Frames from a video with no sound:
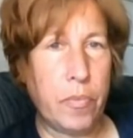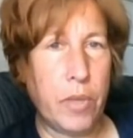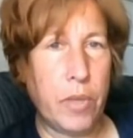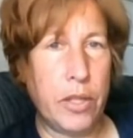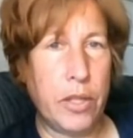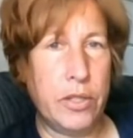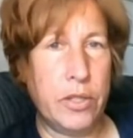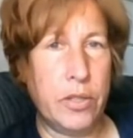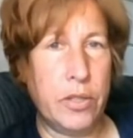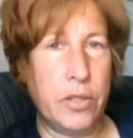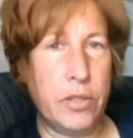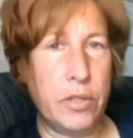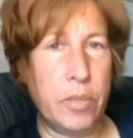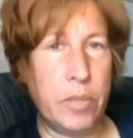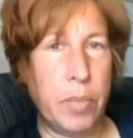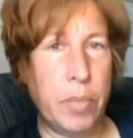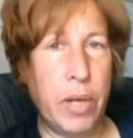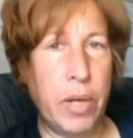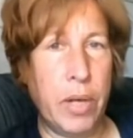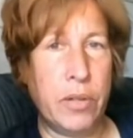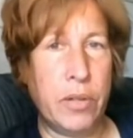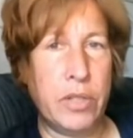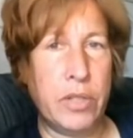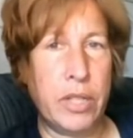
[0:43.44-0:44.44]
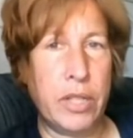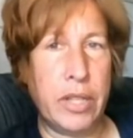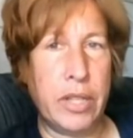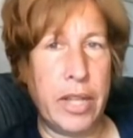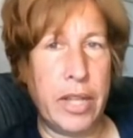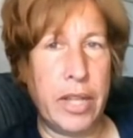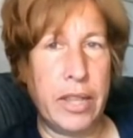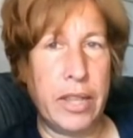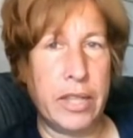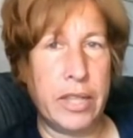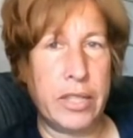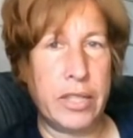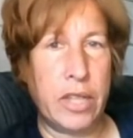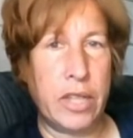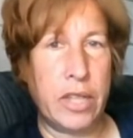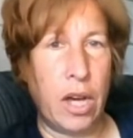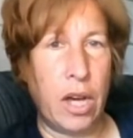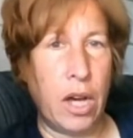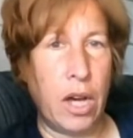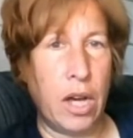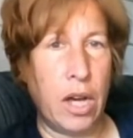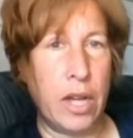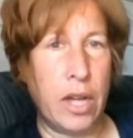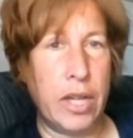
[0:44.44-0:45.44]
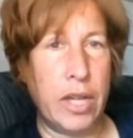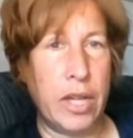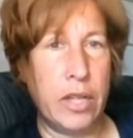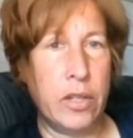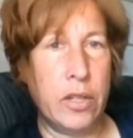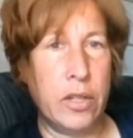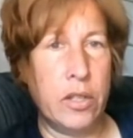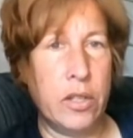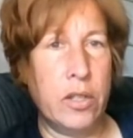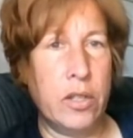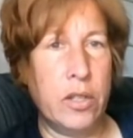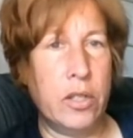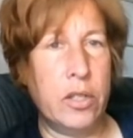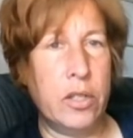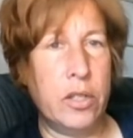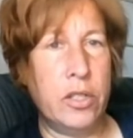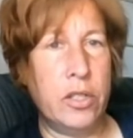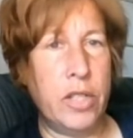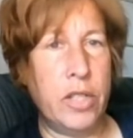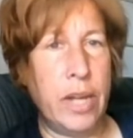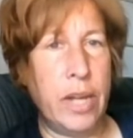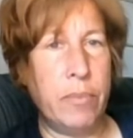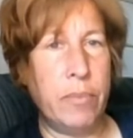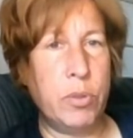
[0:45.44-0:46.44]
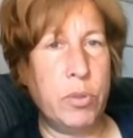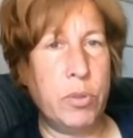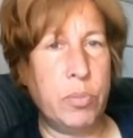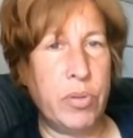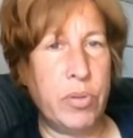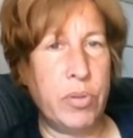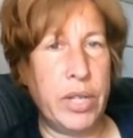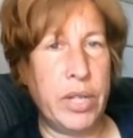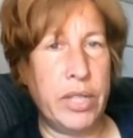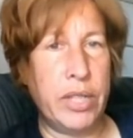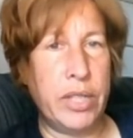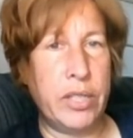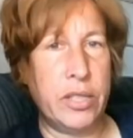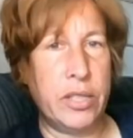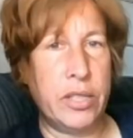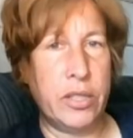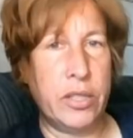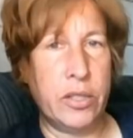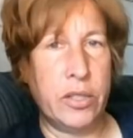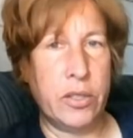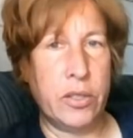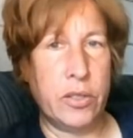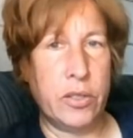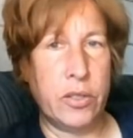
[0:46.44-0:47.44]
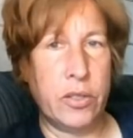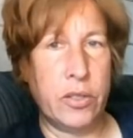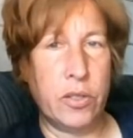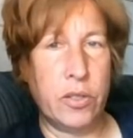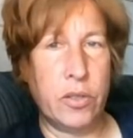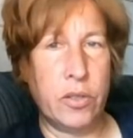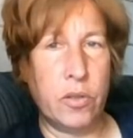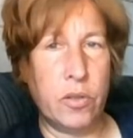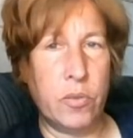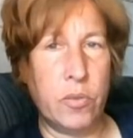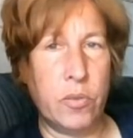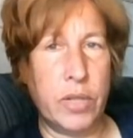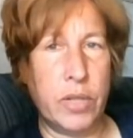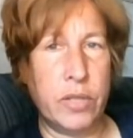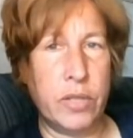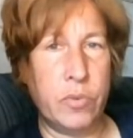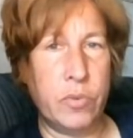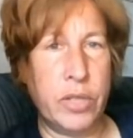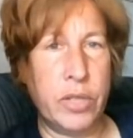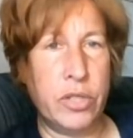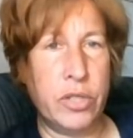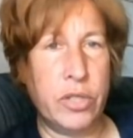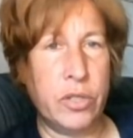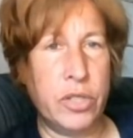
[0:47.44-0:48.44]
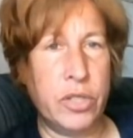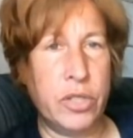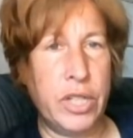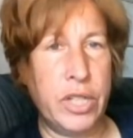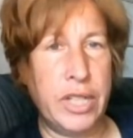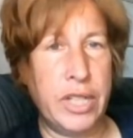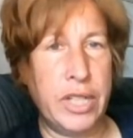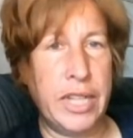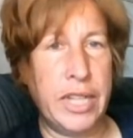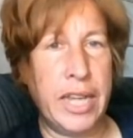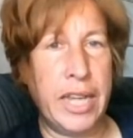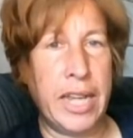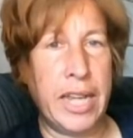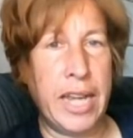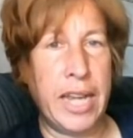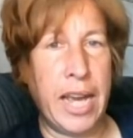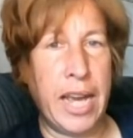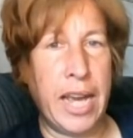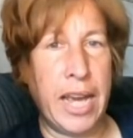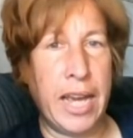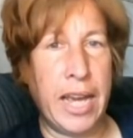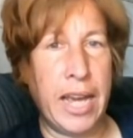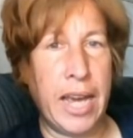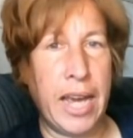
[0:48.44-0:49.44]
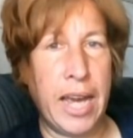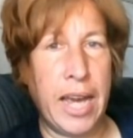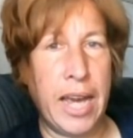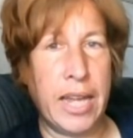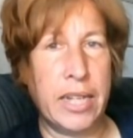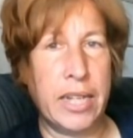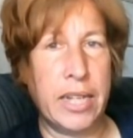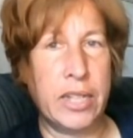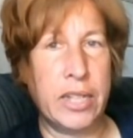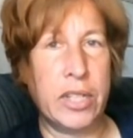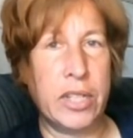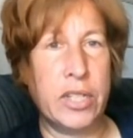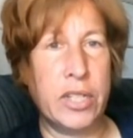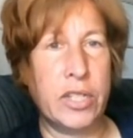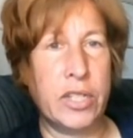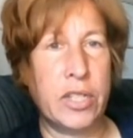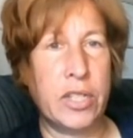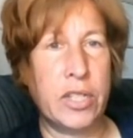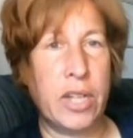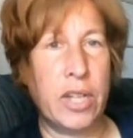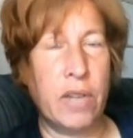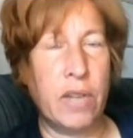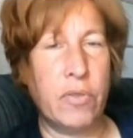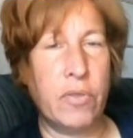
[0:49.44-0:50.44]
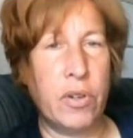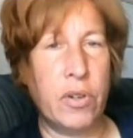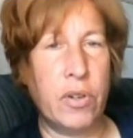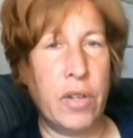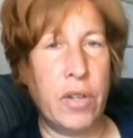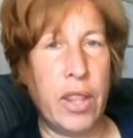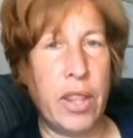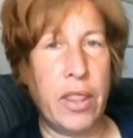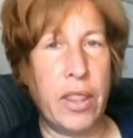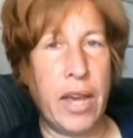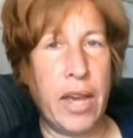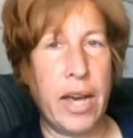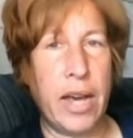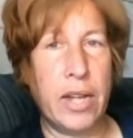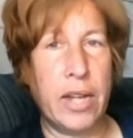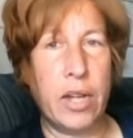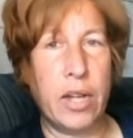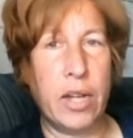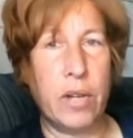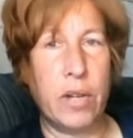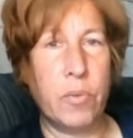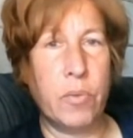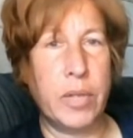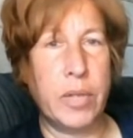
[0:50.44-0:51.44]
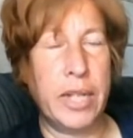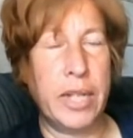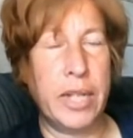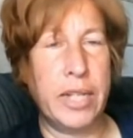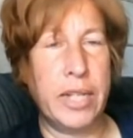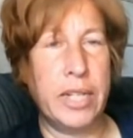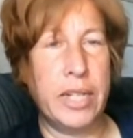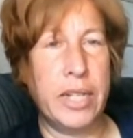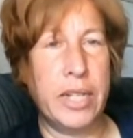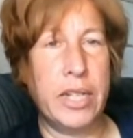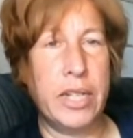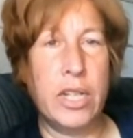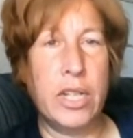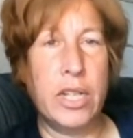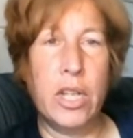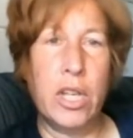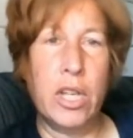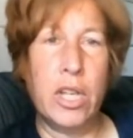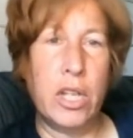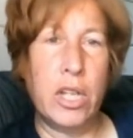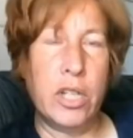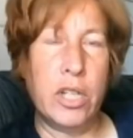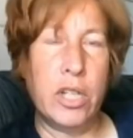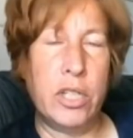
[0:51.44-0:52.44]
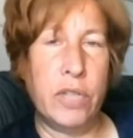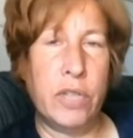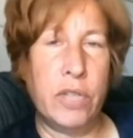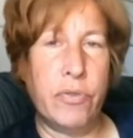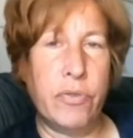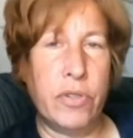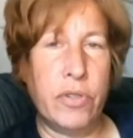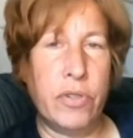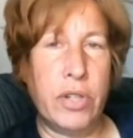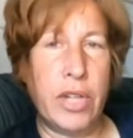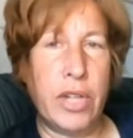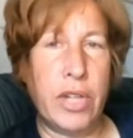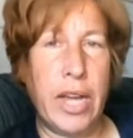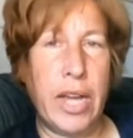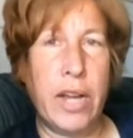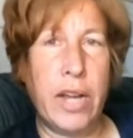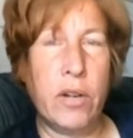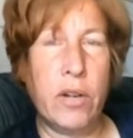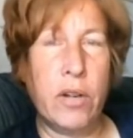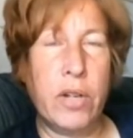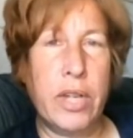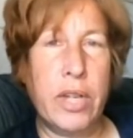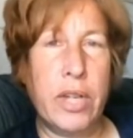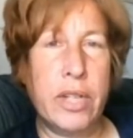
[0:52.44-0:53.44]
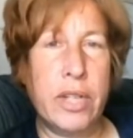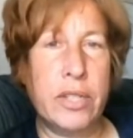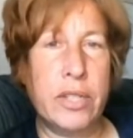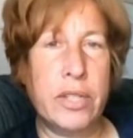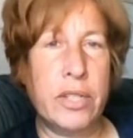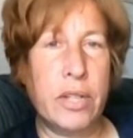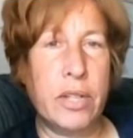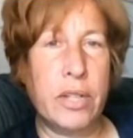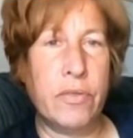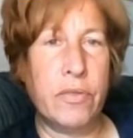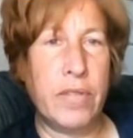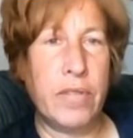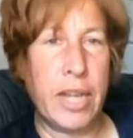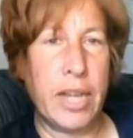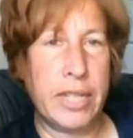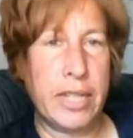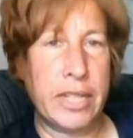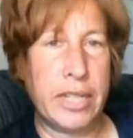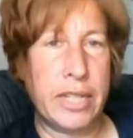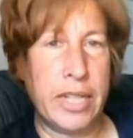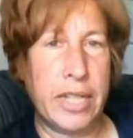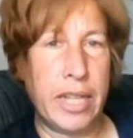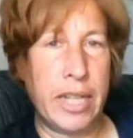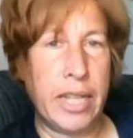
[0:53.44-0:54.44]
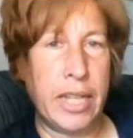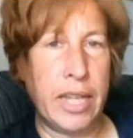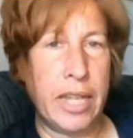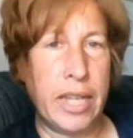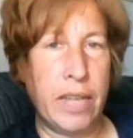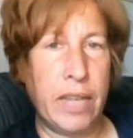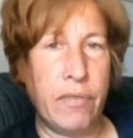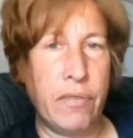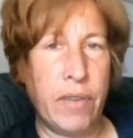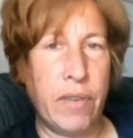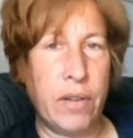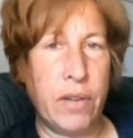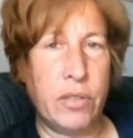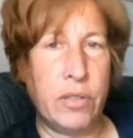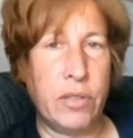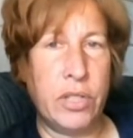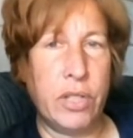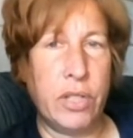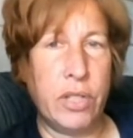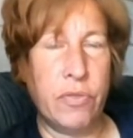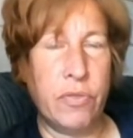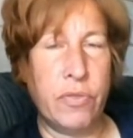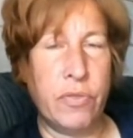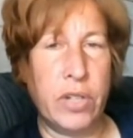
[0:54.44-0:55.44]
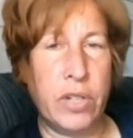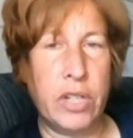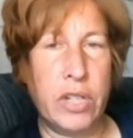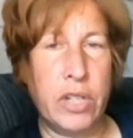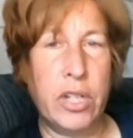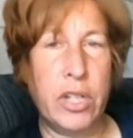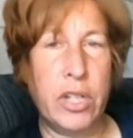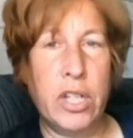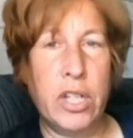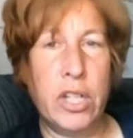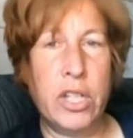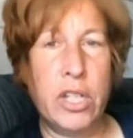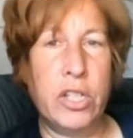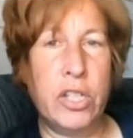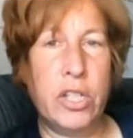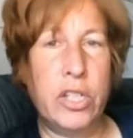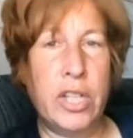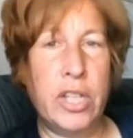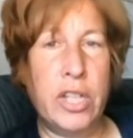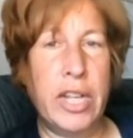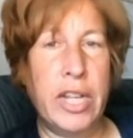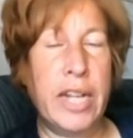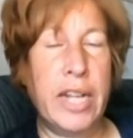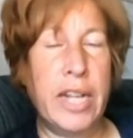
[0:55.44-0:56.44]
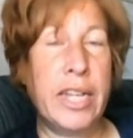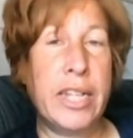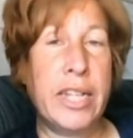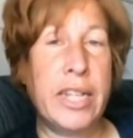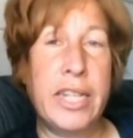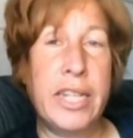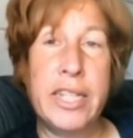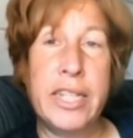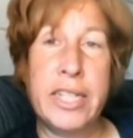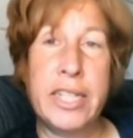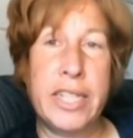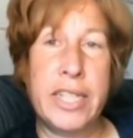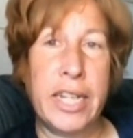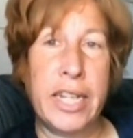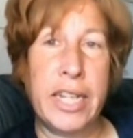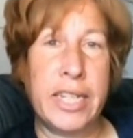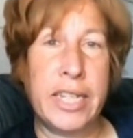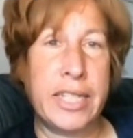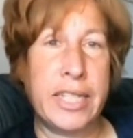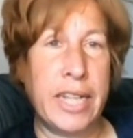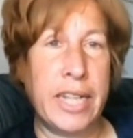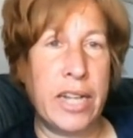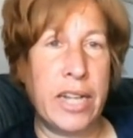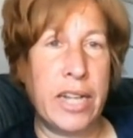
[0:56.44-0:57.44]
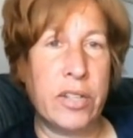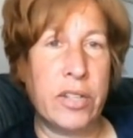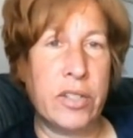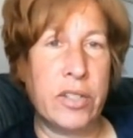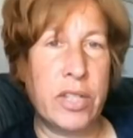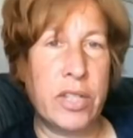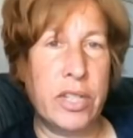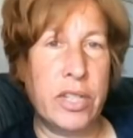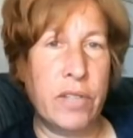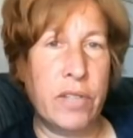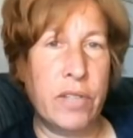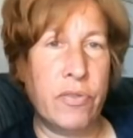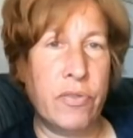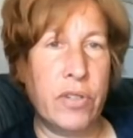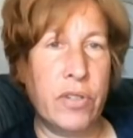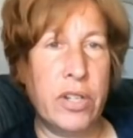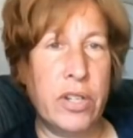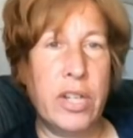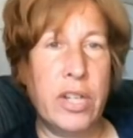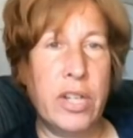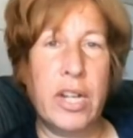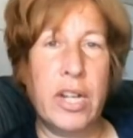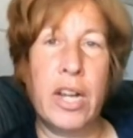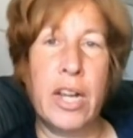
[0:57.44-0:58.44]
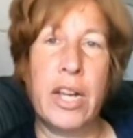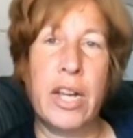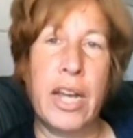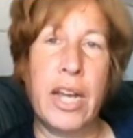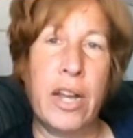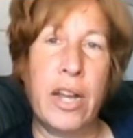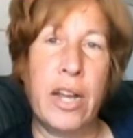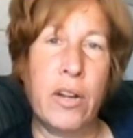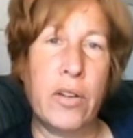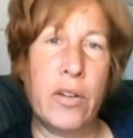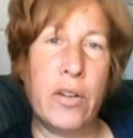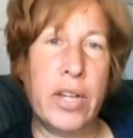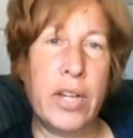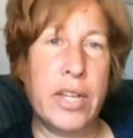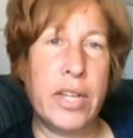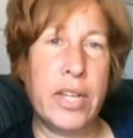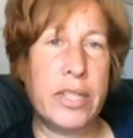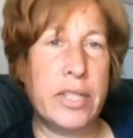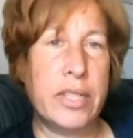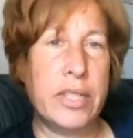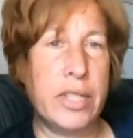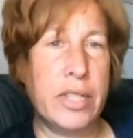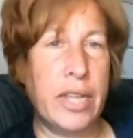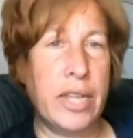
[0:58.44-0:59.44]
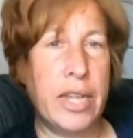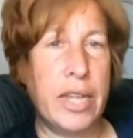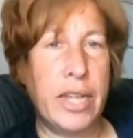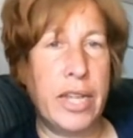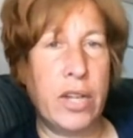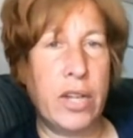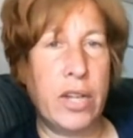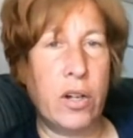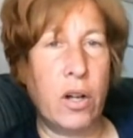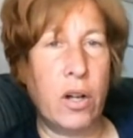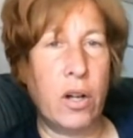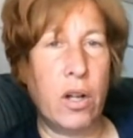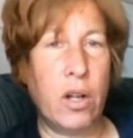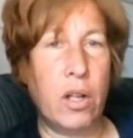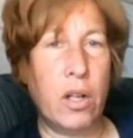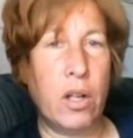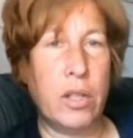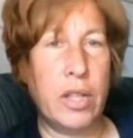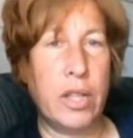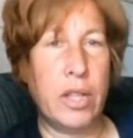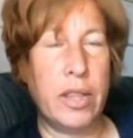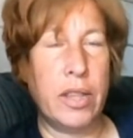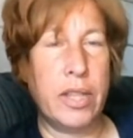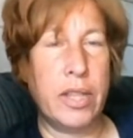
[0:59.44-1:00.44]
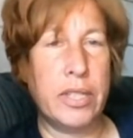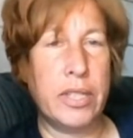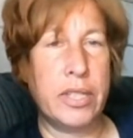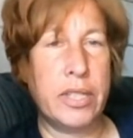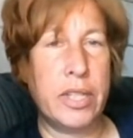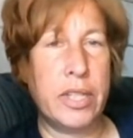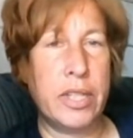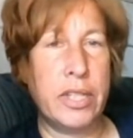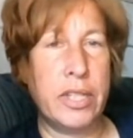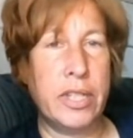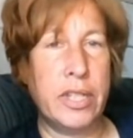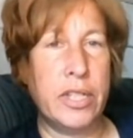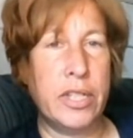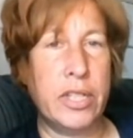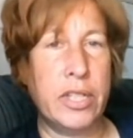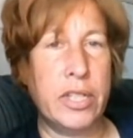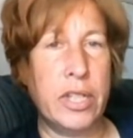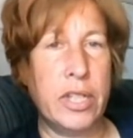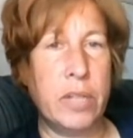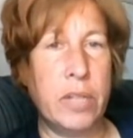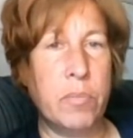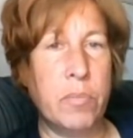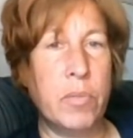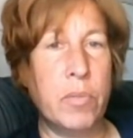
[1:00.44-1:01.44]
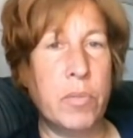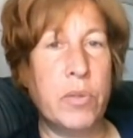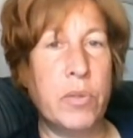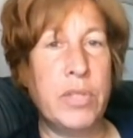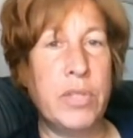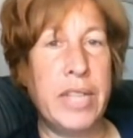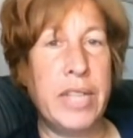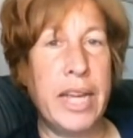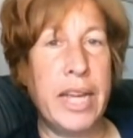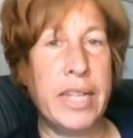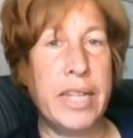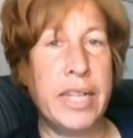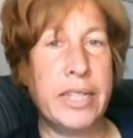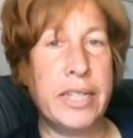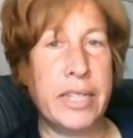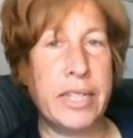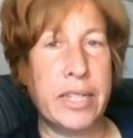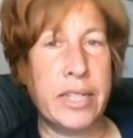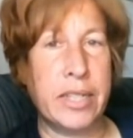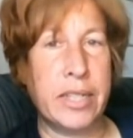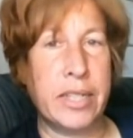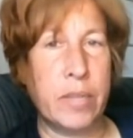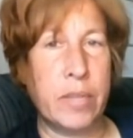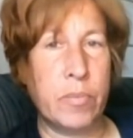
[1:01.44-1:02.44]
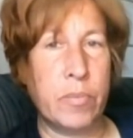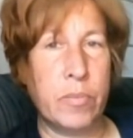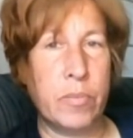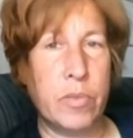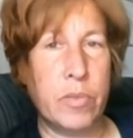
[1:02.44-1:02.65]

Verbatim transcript: So supposedly this guy, James Priest, was researching DNA and discovered that when he did different areas of testing, he found different genetically distinct cells in different areas. And he called this condition mosaicism.